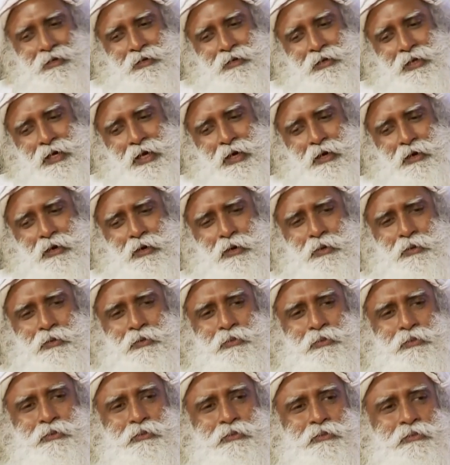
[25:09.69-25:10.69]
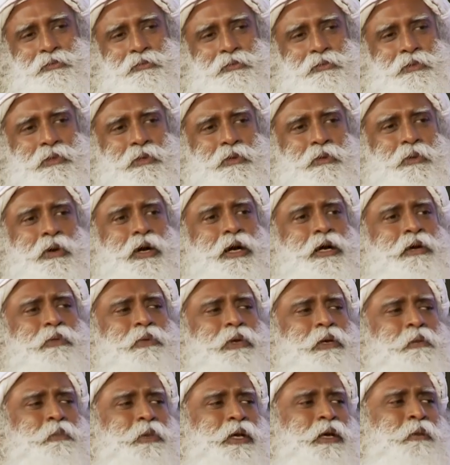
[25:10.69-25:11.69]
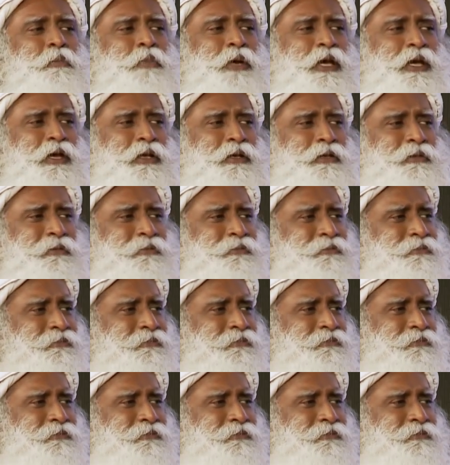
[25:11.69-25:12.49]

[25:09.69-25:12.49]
now work will be a pain.